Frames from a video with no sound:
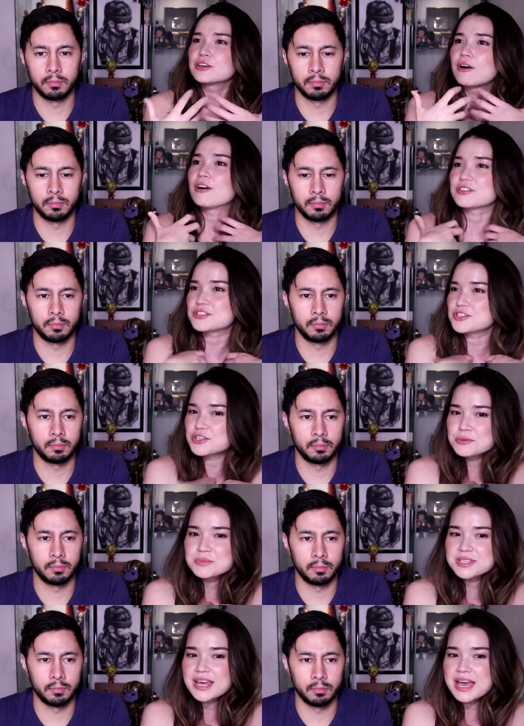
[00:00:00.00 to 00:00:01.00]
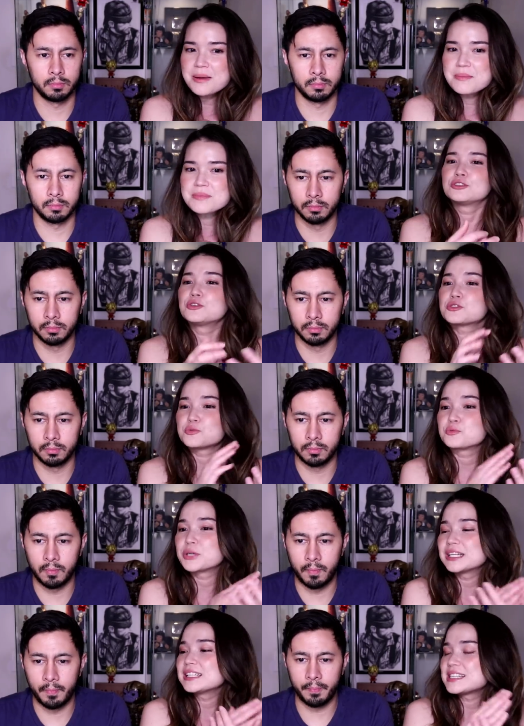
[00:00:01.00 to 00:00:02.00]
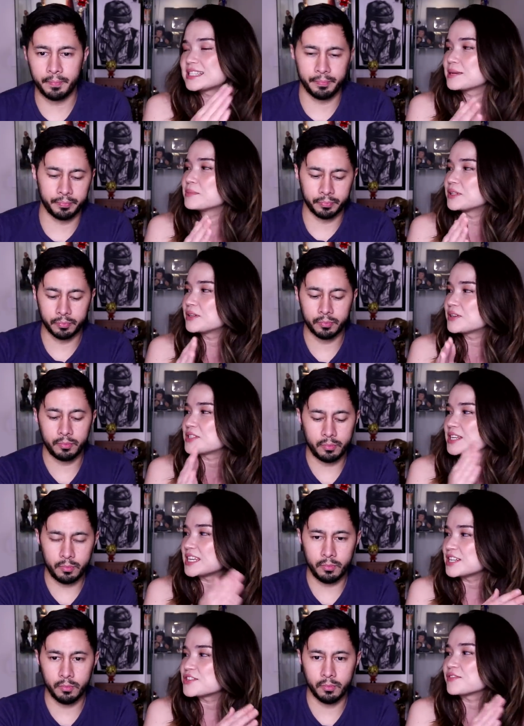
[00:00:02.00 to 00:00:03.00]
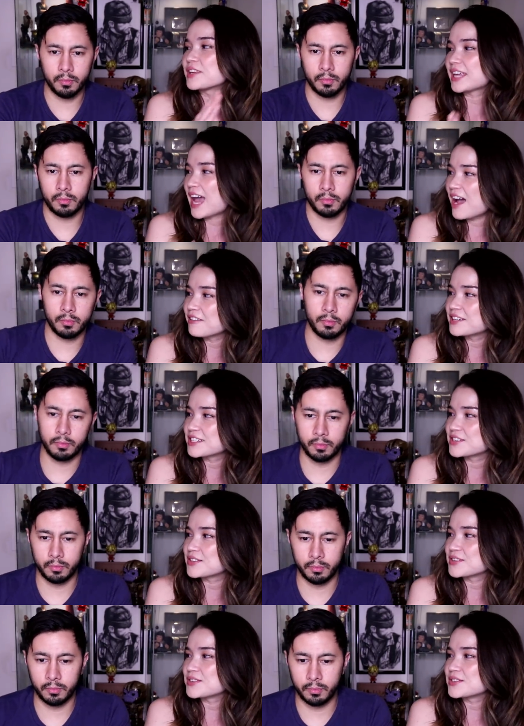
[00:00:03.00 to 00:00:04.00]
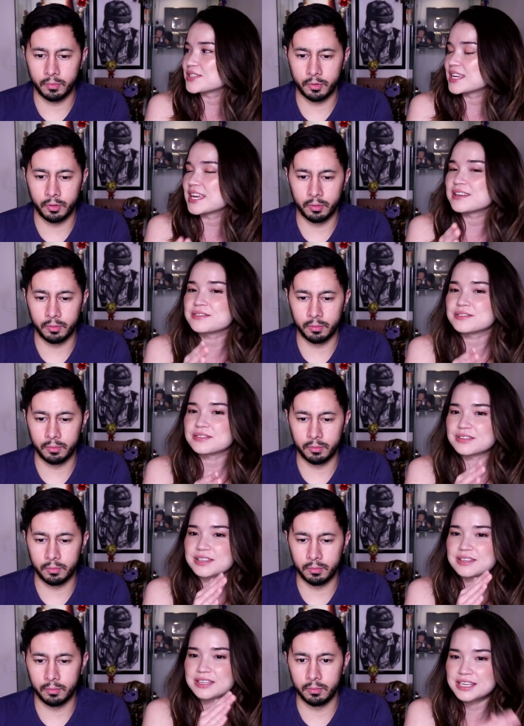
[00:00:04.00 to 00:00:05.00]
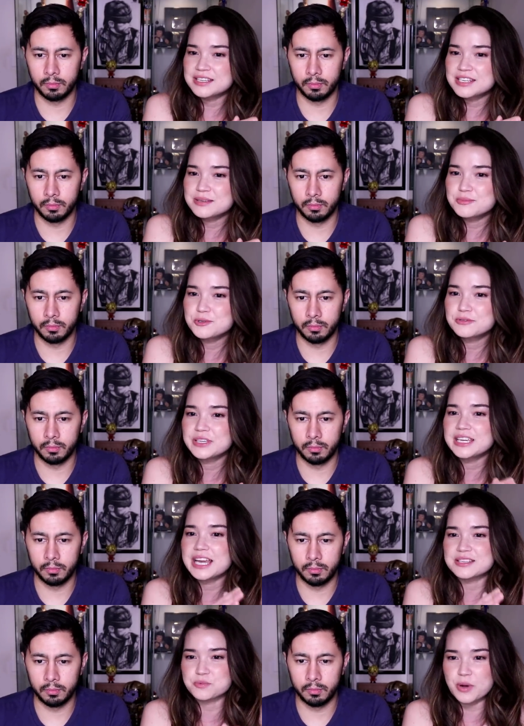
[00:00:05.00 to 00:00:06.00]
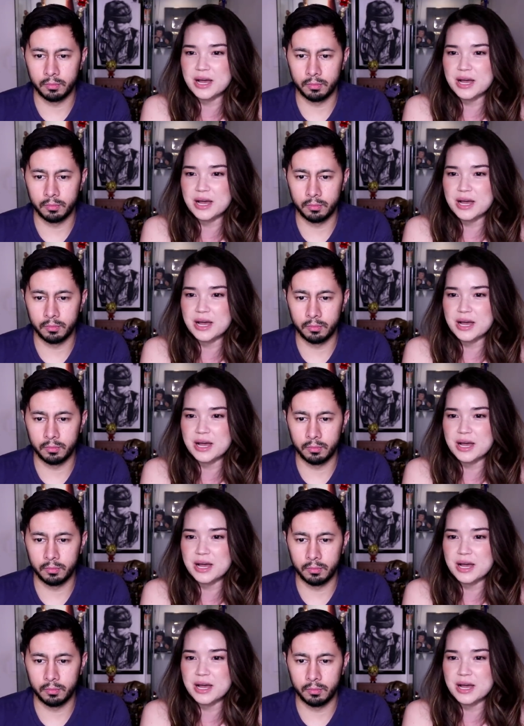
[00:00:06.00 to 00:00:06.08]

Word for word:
Speaker 1: costumed them looked really similar to each of the characters in the Hindi movie as